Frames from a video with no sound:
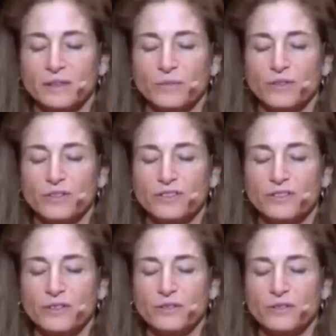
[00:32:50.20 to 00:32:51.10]
Emerge
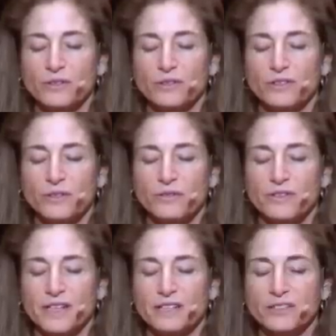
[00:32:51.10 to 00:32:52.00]
so new, so
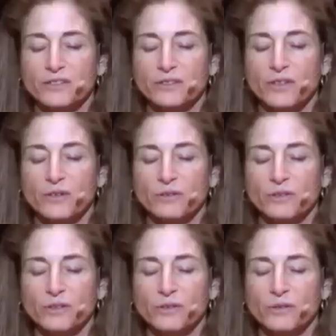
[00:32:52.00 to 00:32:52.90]
fresh, you don't
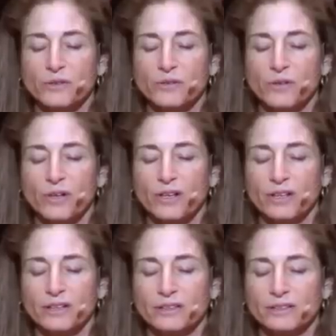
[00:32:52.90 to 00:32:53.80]
know who you are.